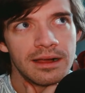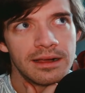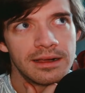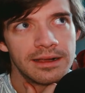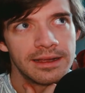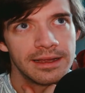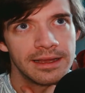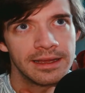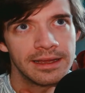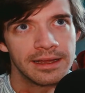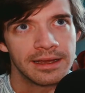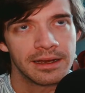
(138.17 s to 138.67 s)

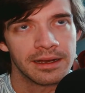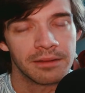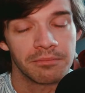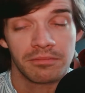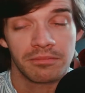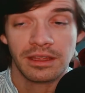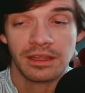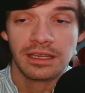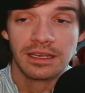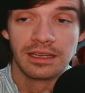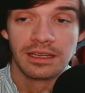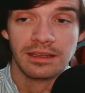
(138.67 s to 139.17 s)
And I'm
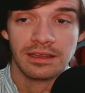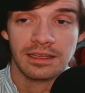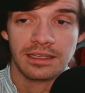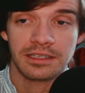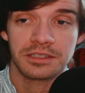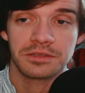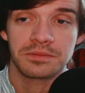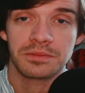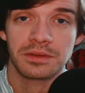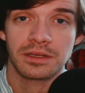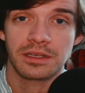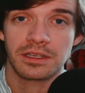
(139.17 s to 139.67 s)
thinking
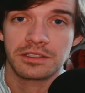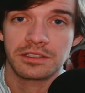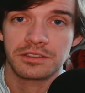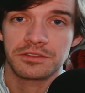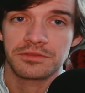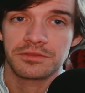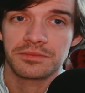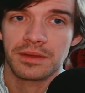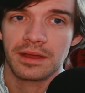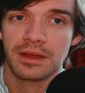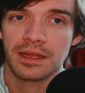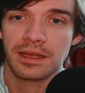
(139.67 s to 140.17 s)
that's because
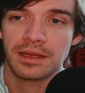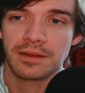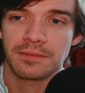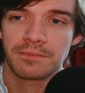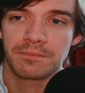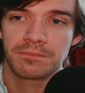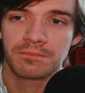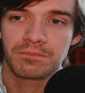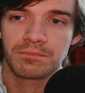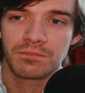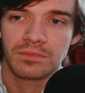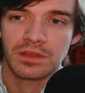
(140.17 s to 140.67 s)
of my
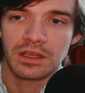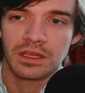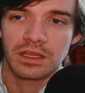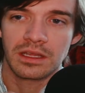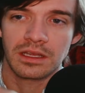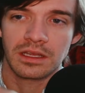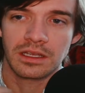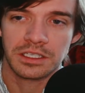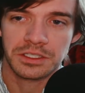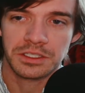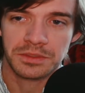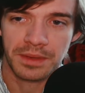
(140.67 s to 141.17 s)

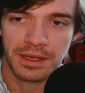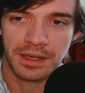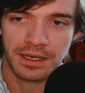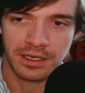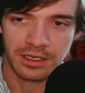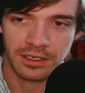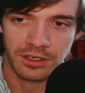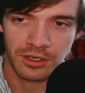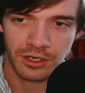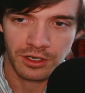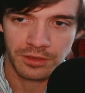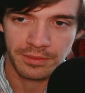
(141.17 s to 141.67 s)

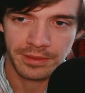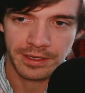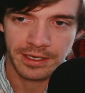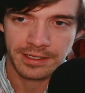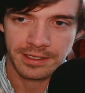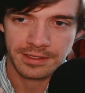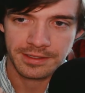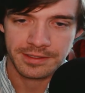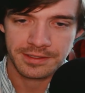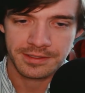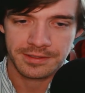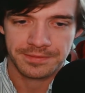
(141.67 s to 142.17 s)
expanded
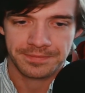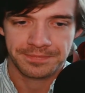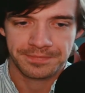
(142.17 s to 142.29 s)
turbinates.